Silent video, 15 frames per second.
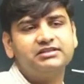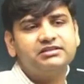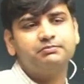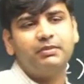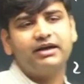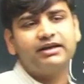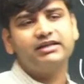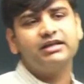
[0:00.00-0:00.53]

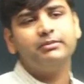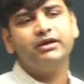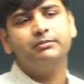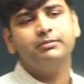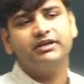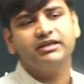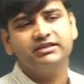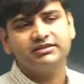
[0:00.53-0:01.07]
Parliament
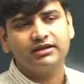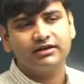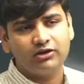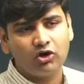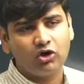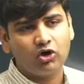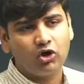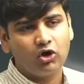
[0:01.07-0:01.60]
brings a
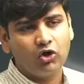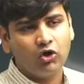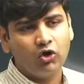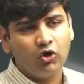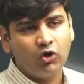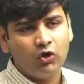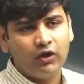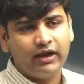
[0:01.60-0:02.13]
law
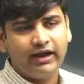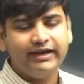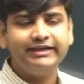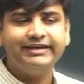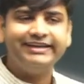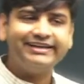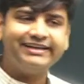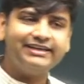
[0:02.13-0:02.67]
and
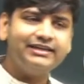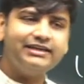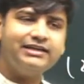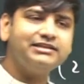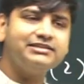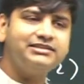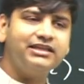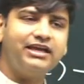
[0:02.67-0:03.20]
declares
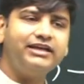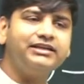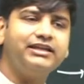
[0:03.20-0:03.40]
that